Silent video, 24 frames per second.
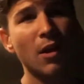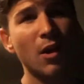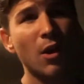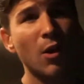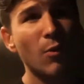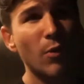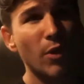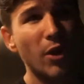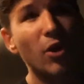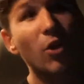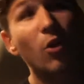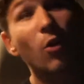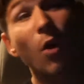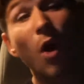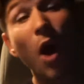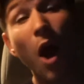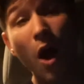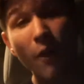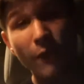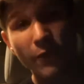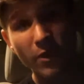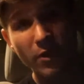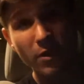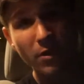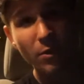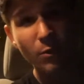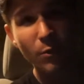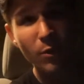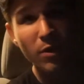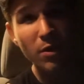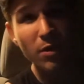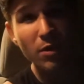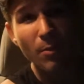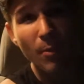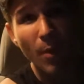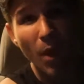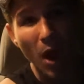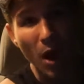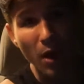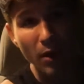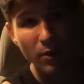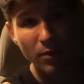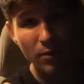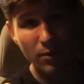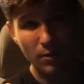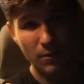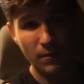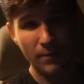We go to our office, which is a
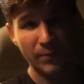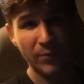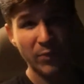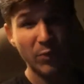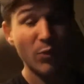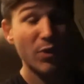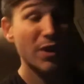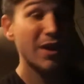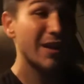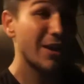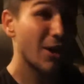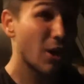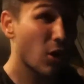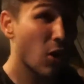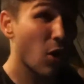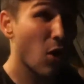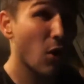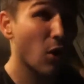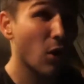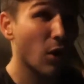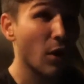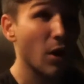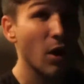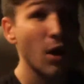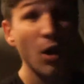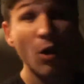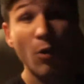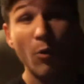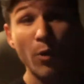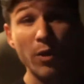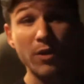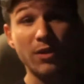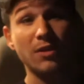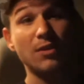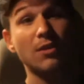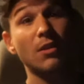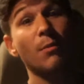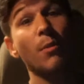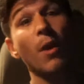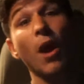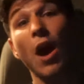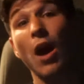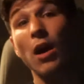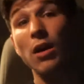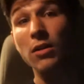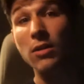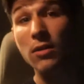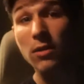box. We get in our car, which is a
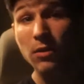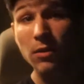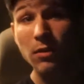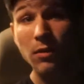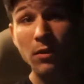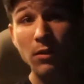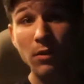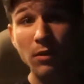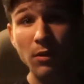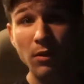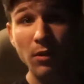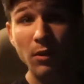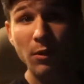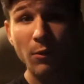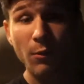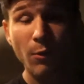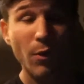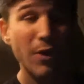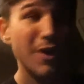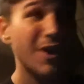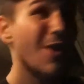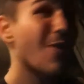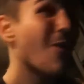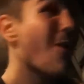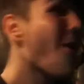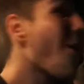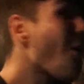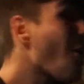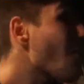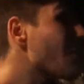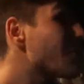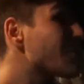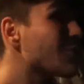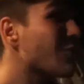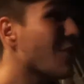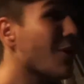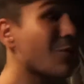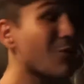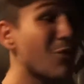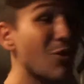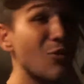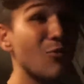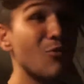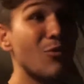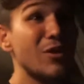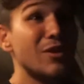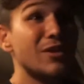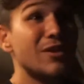box. We go home to our
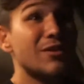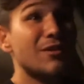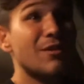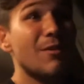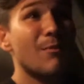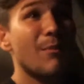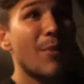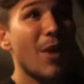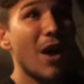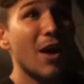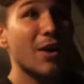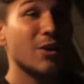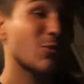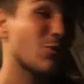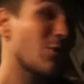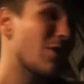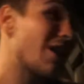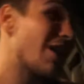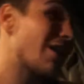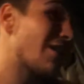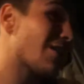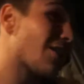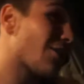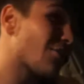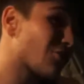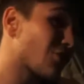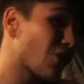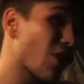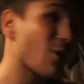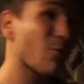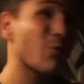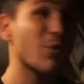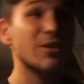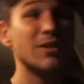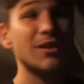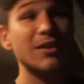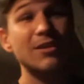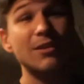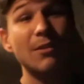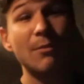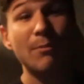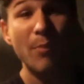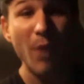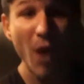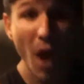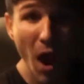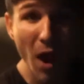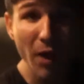room, which is a box. We get in our tub, which is a
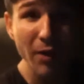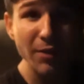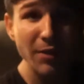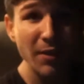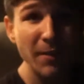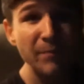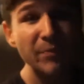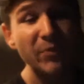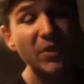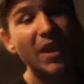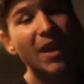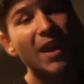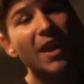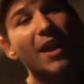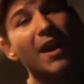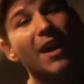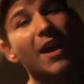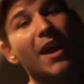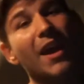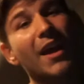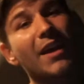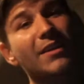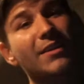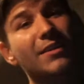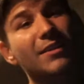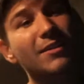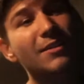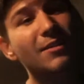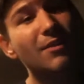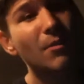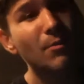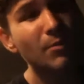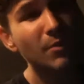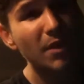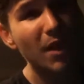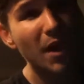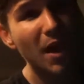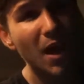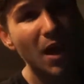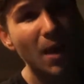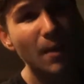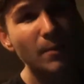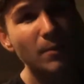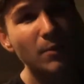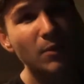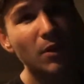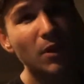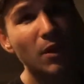box. And
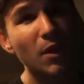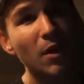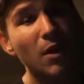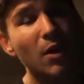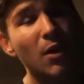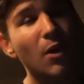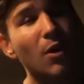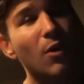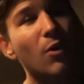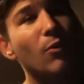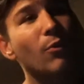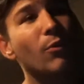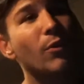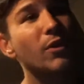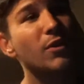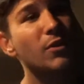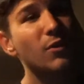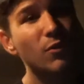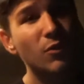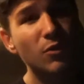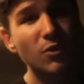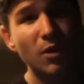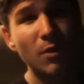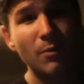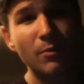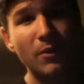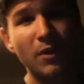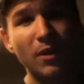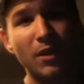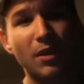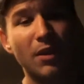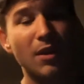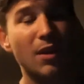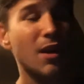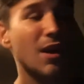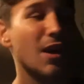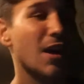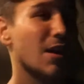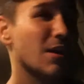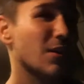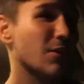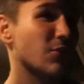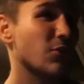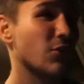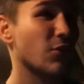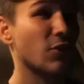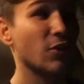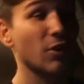sometimes we do something in a
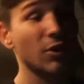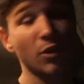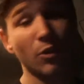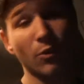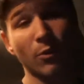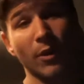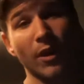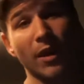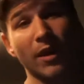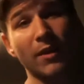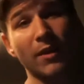circular way.